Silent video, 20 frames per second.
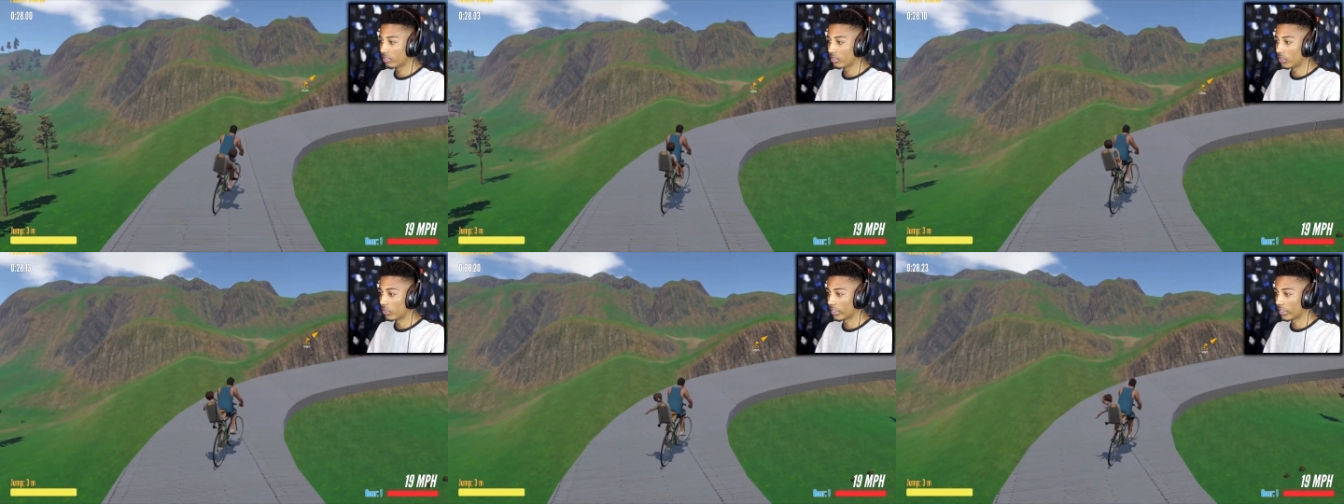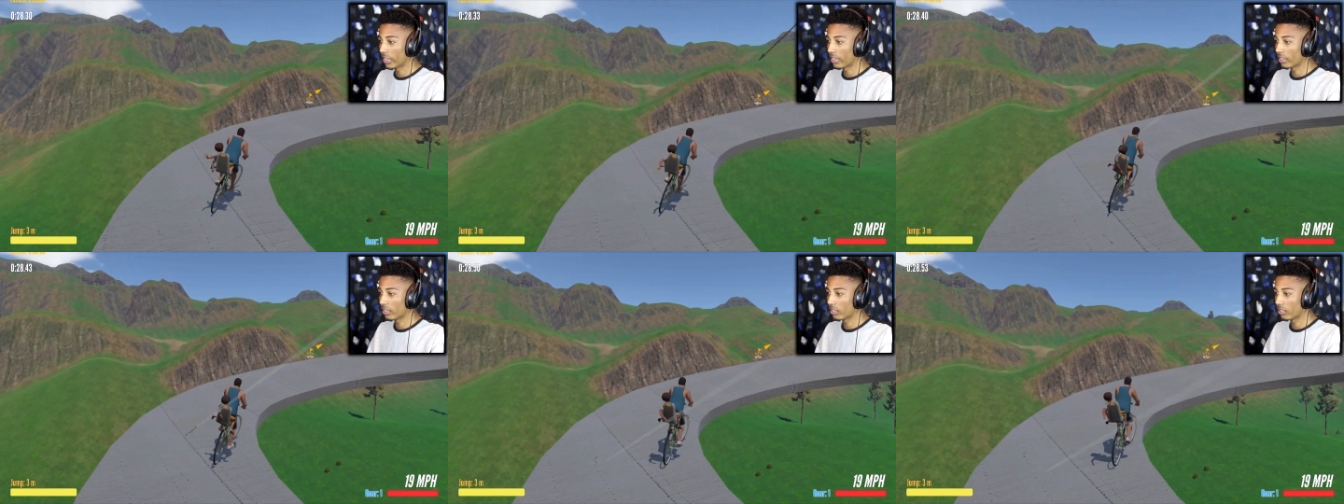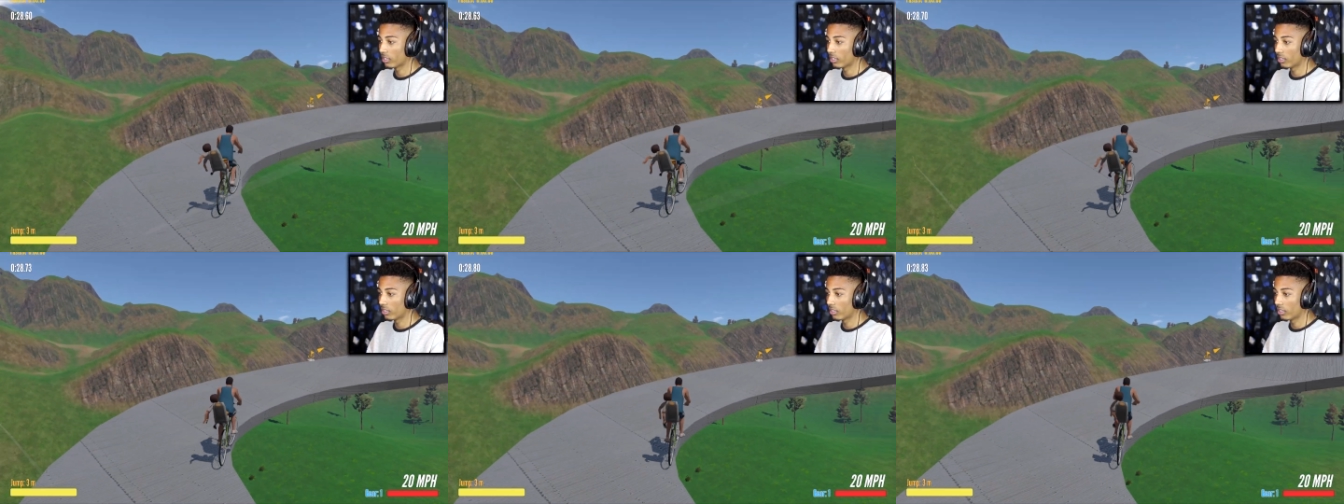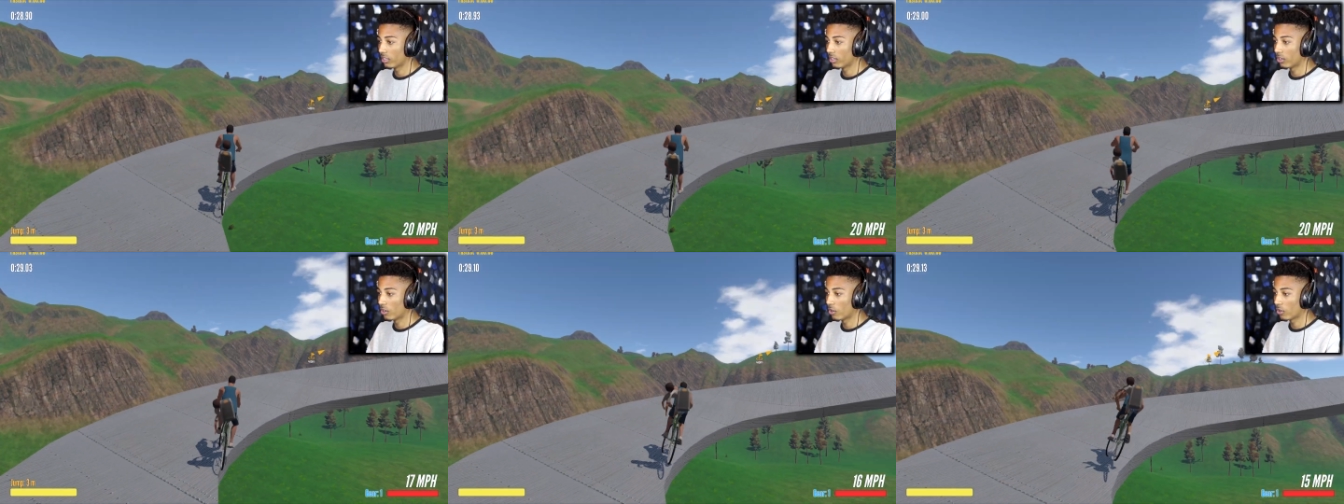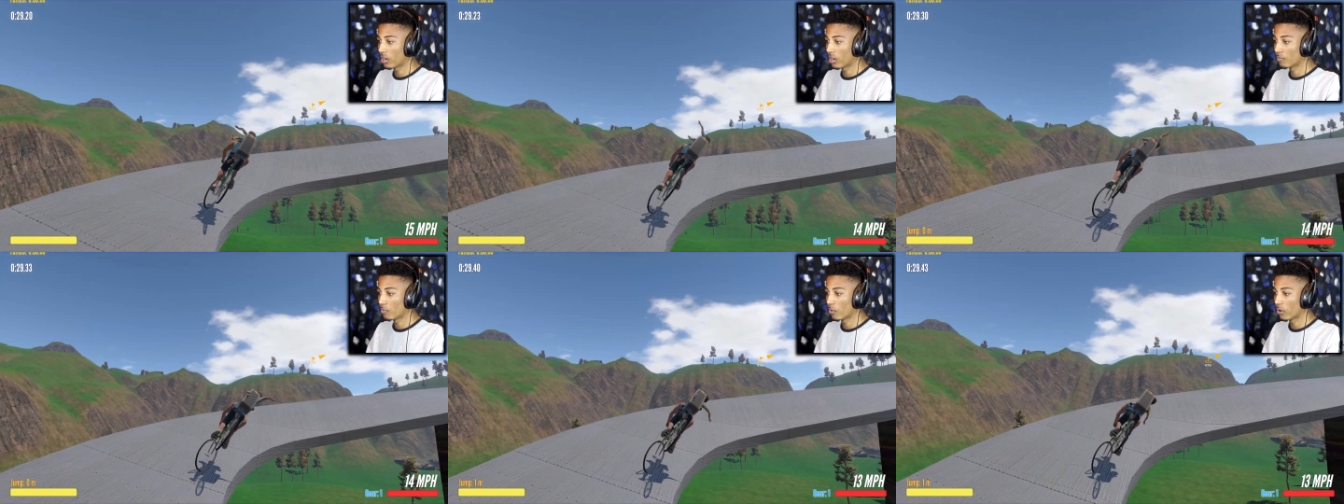Okay.
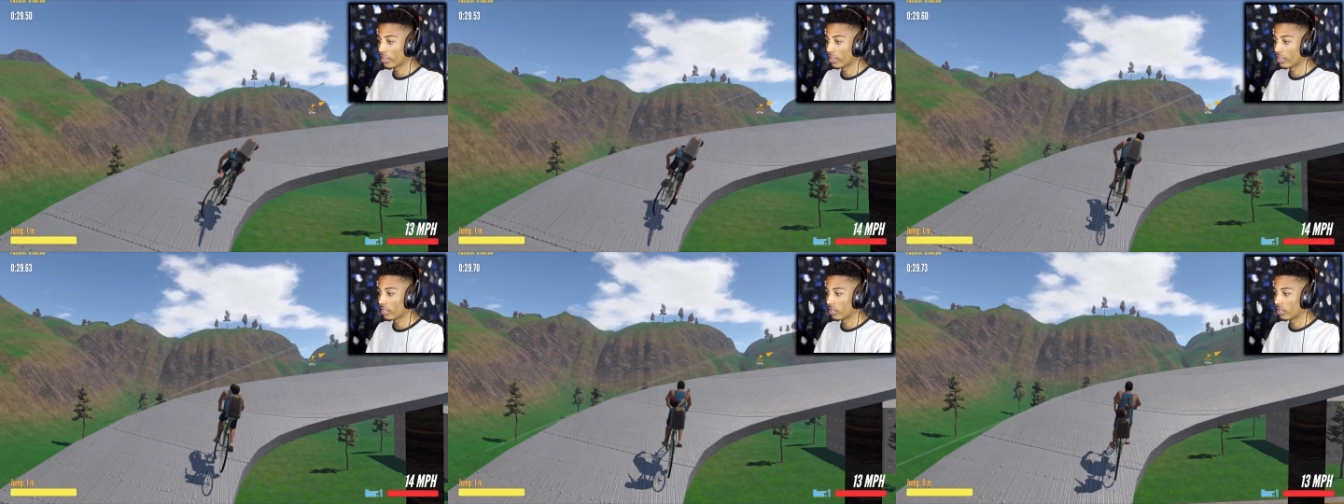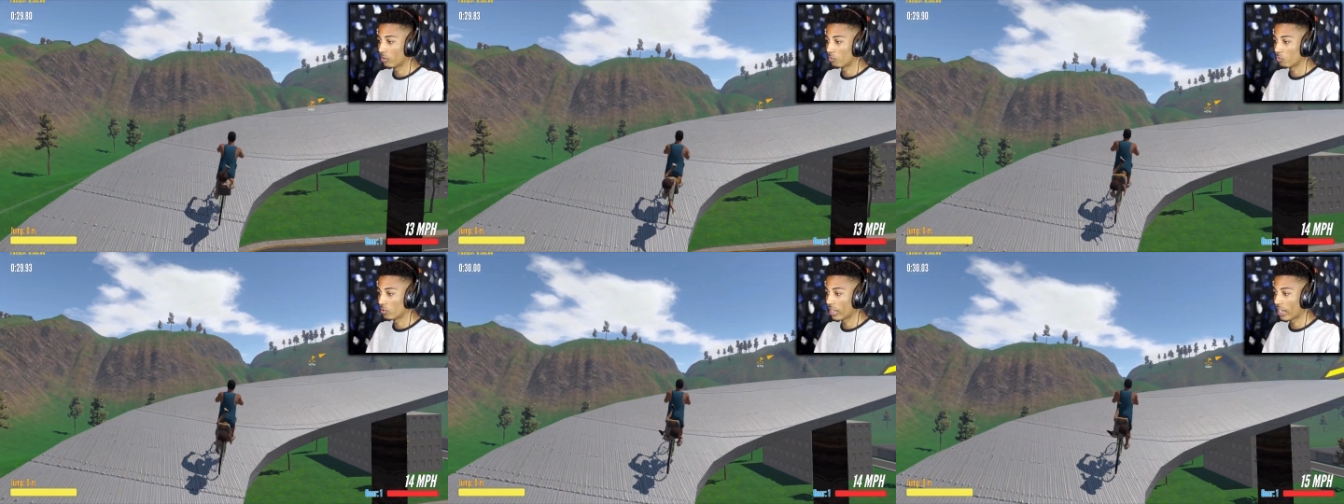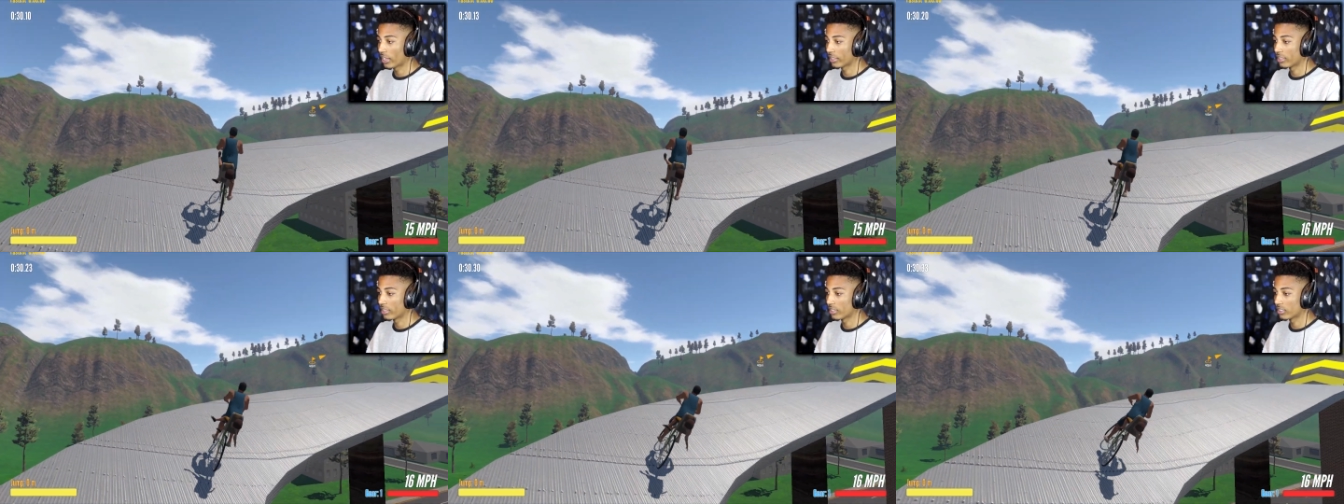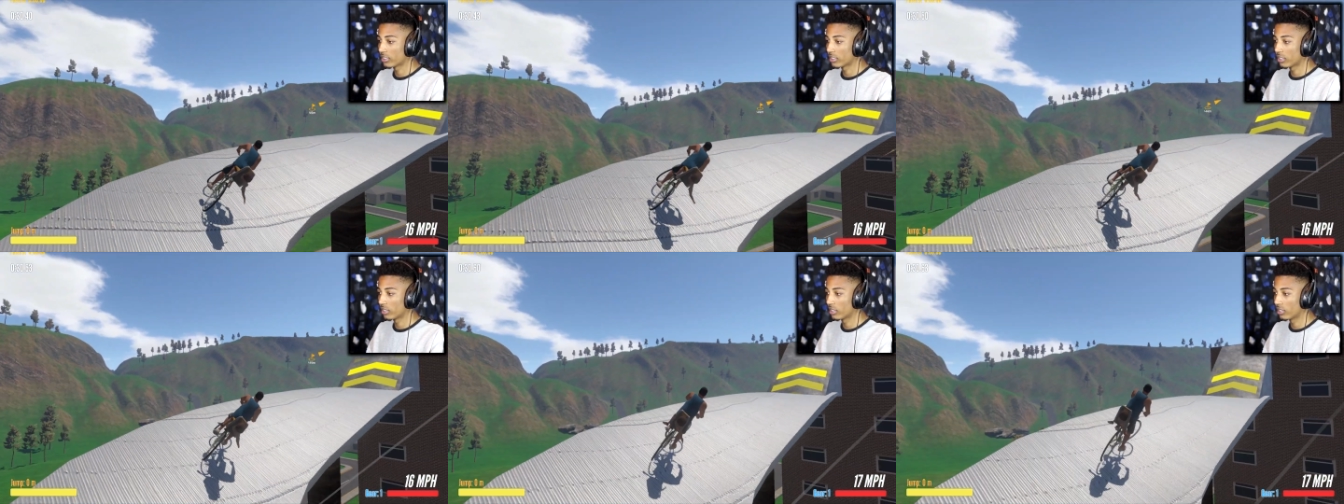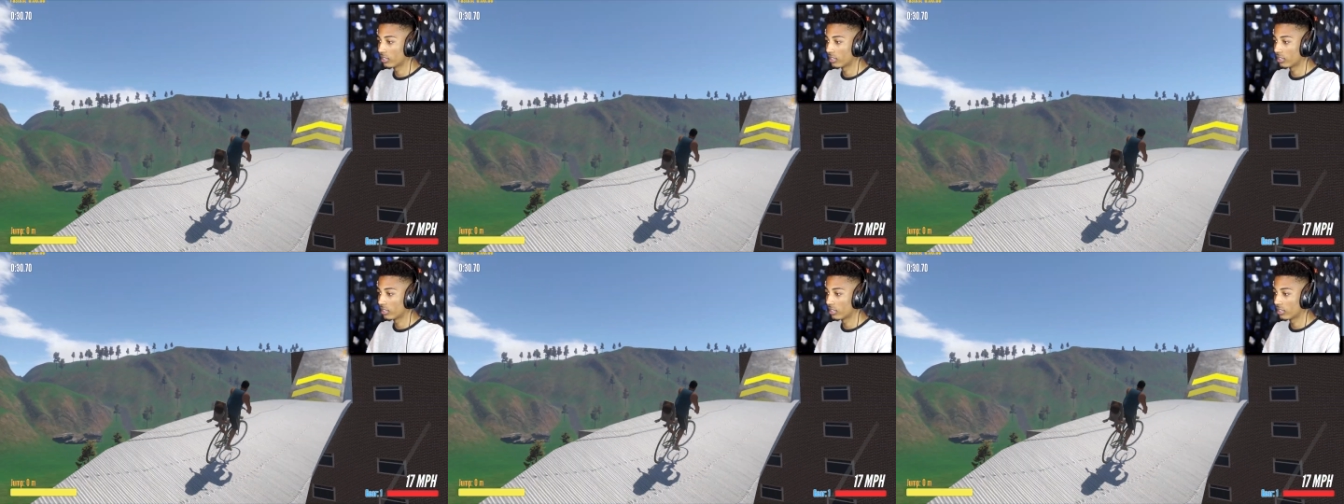Hold on, boy. We got this.